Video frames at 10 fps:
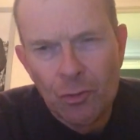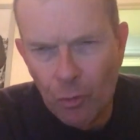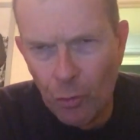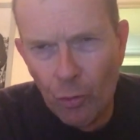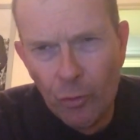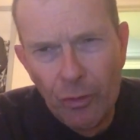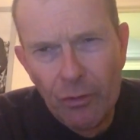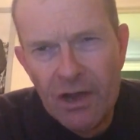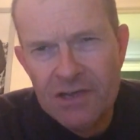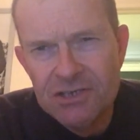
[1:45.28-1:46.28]
To the
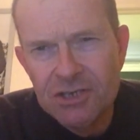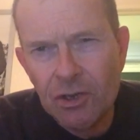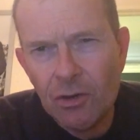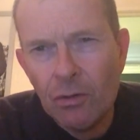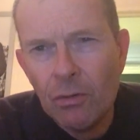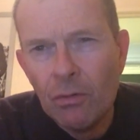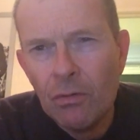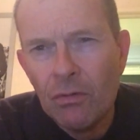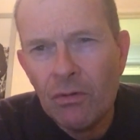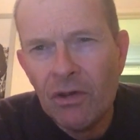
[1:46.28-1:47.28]

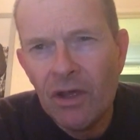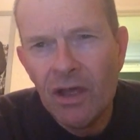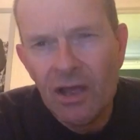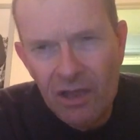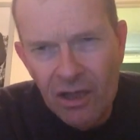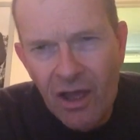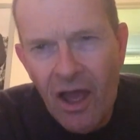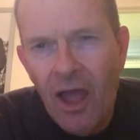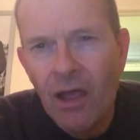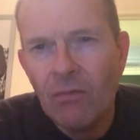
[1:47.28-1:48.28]
rescue he
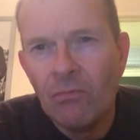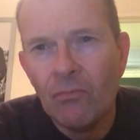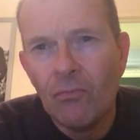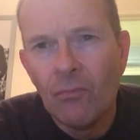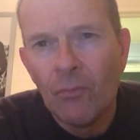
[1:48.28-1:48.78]
came.